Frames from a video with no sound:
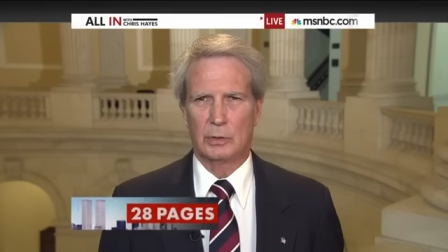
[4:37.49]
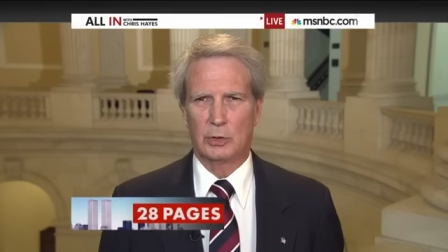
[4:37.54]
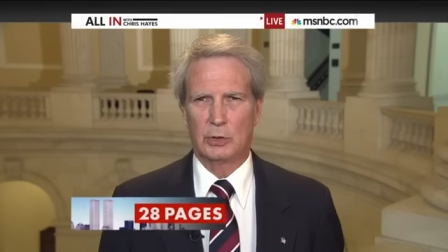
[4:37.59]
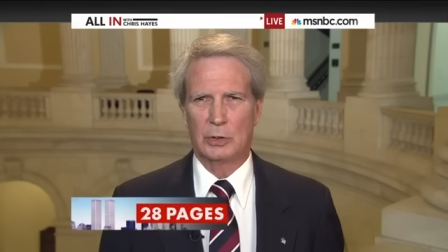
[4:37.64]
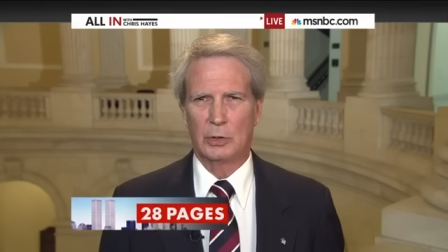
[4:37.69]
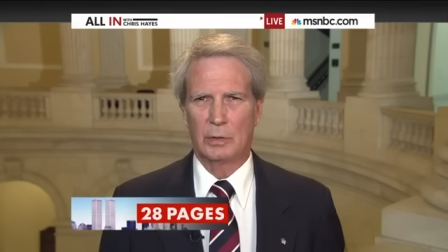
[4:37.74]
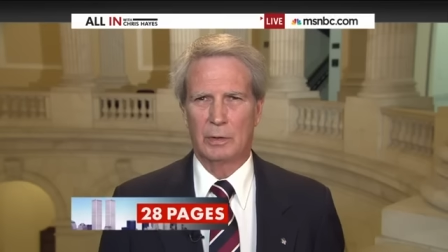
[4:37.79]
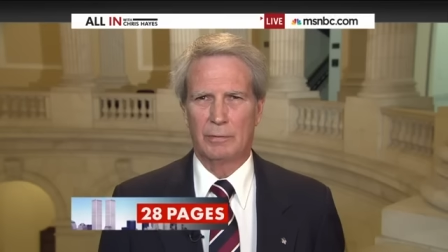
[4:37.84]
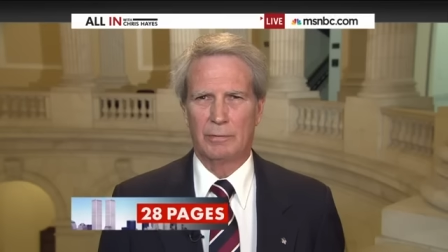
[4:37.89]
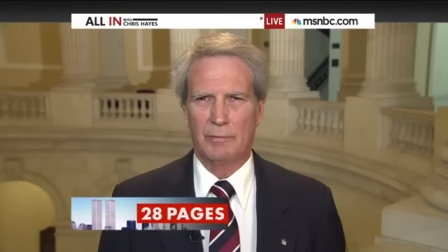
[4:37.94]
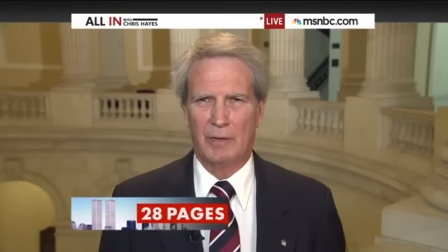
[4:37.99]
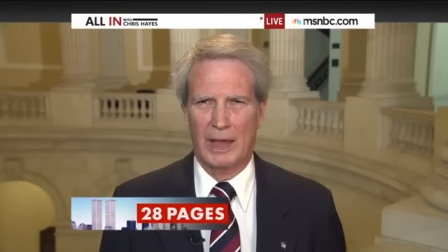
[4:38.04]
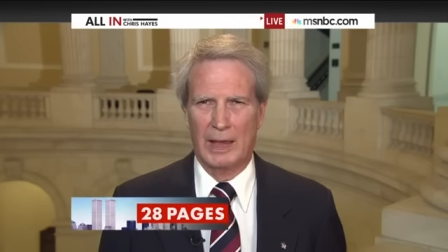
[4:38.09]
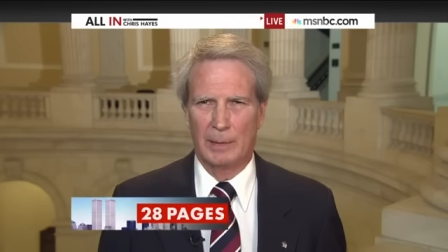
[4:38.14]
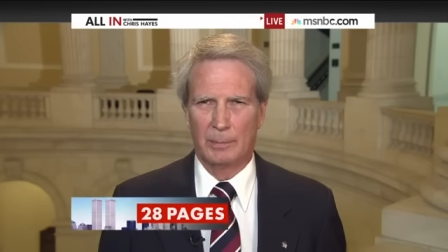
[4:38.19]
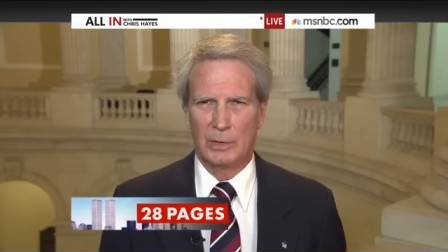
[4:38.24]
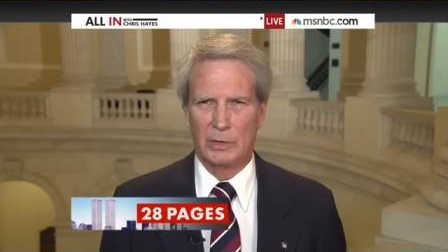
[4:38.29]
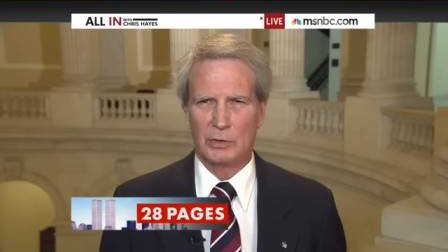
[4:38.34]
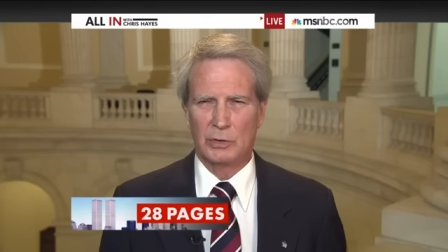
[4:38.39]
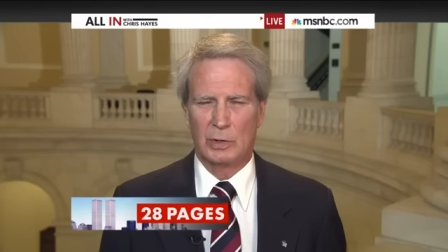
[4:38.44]
to the
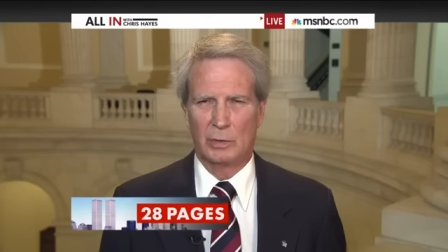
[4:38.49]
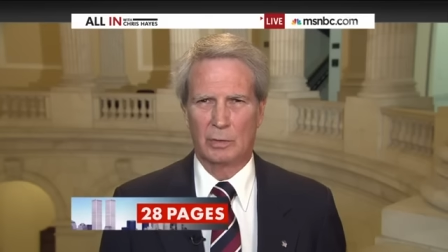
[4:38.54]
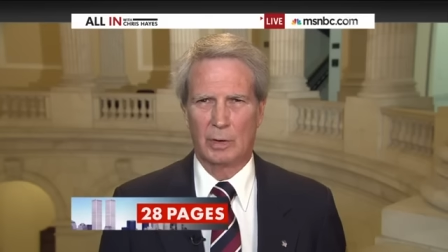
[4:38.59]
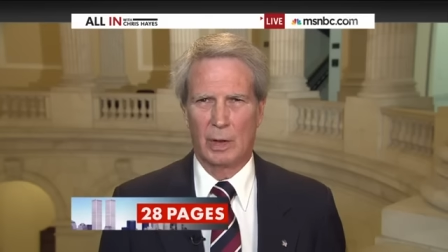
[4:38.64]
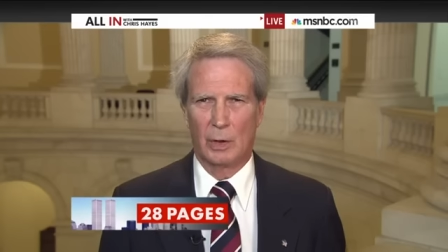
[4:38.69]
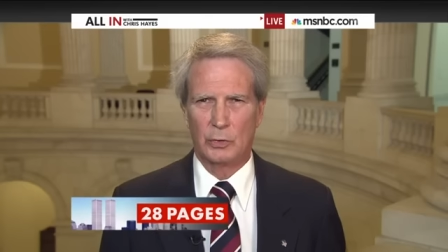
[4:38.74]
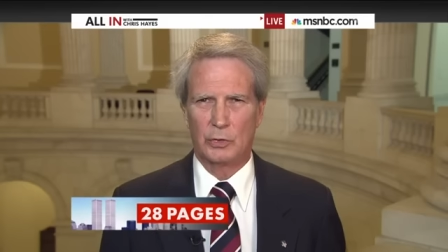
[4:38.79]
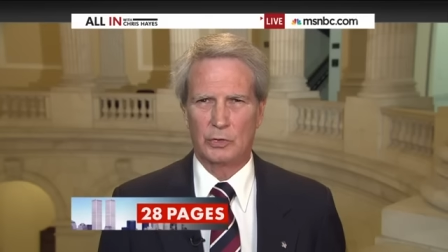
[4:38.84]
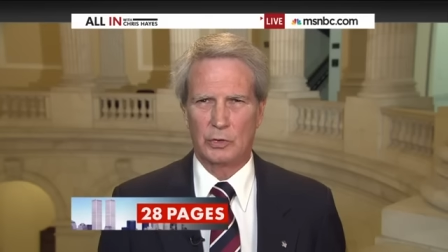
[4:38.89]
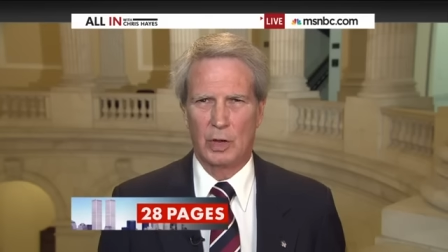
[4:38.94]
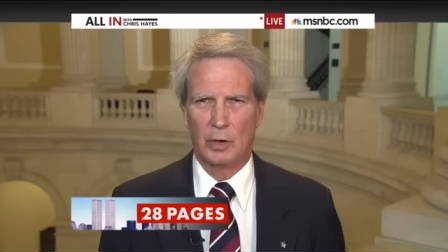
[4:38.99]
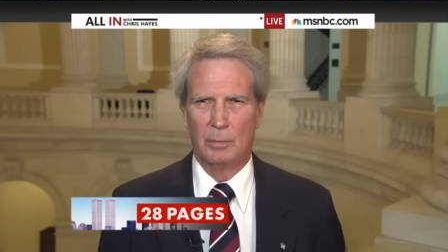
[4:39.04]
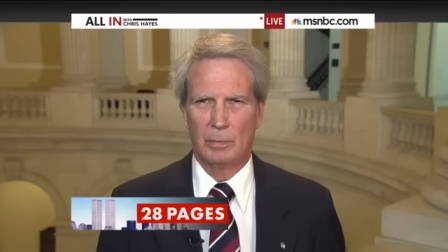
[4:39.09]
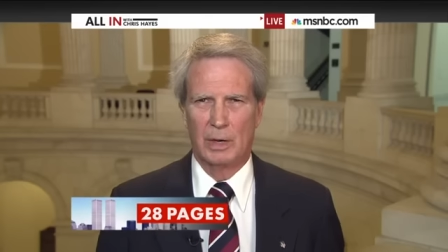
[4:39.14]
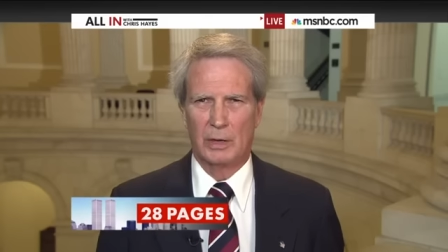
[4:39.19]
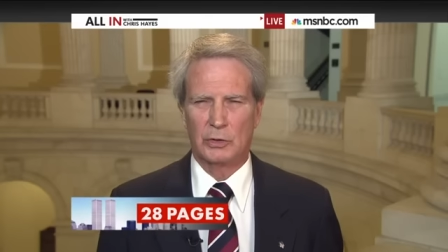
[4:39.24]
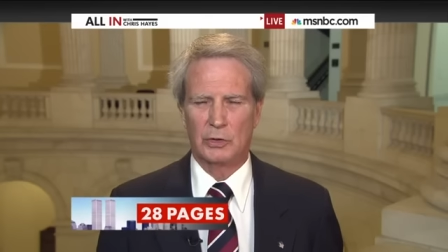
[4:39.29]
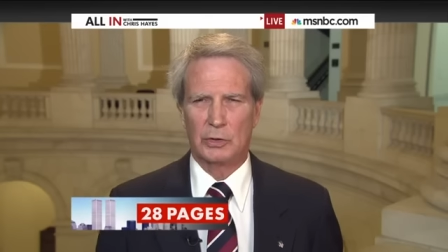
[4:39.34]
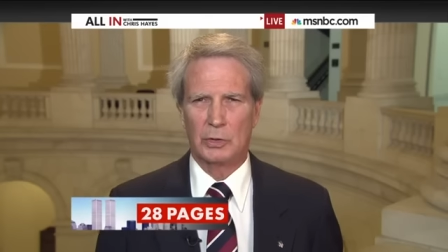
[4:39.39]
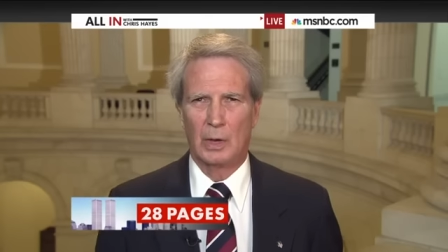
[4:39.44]
families who lost so
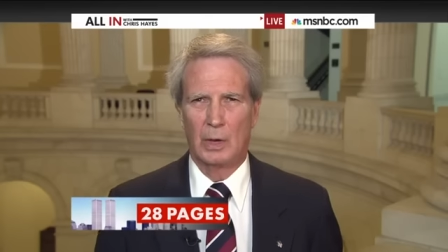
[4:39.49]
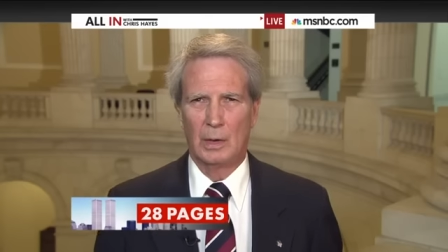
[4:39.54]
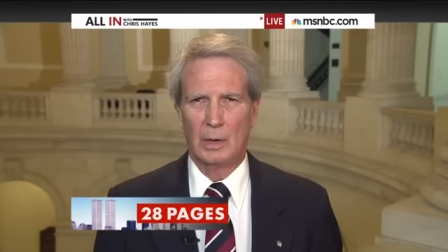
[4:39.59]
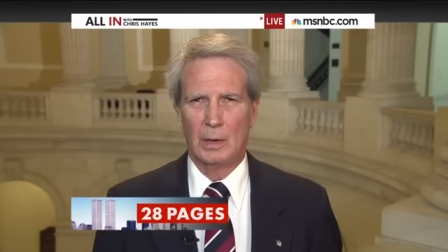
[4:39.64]
much